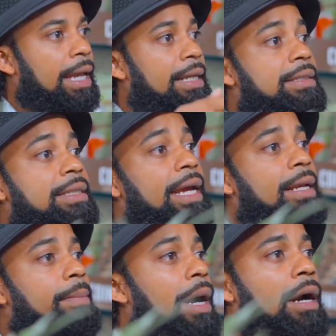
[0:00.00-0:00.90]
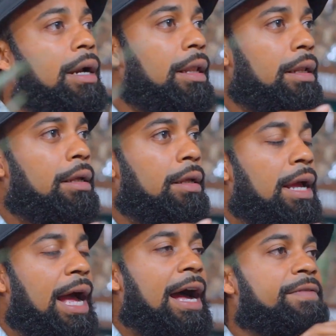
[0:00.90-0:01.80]
inside the barrel
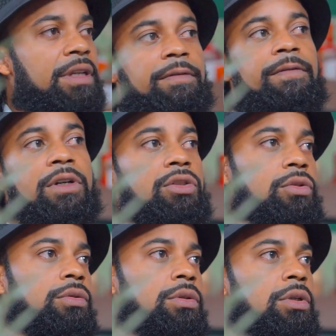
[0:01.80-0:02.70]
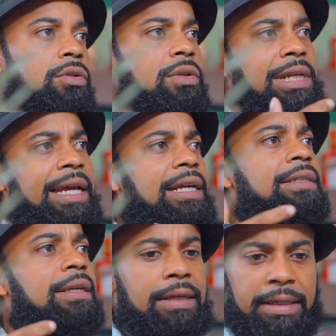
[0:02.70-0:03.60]
after the first use. That's so it's like it's a
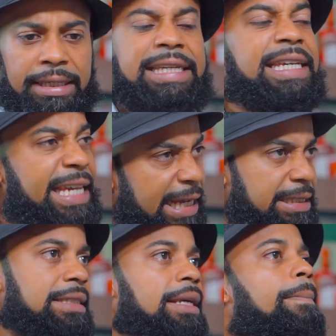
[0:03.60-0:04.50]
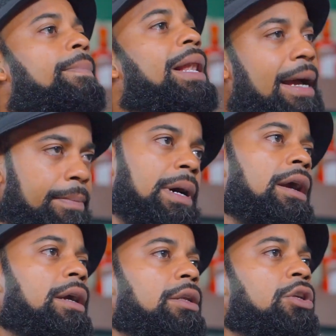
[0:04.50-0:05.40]
black barrel. Yes, that's a black, black
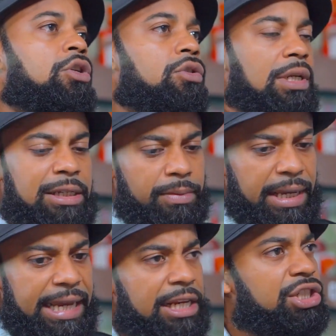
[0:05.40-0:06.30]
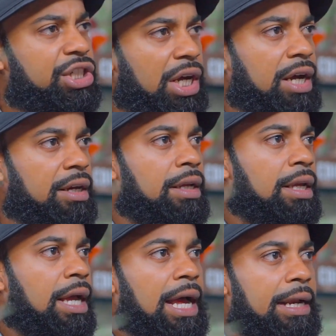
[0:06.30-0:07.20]
barrel. barrel. So that's okay. why you get the charred.
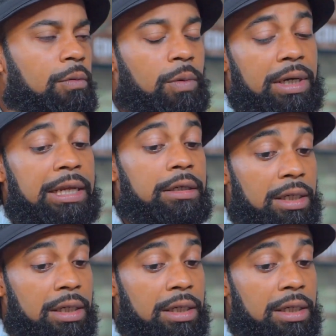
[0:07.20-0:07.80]
And what that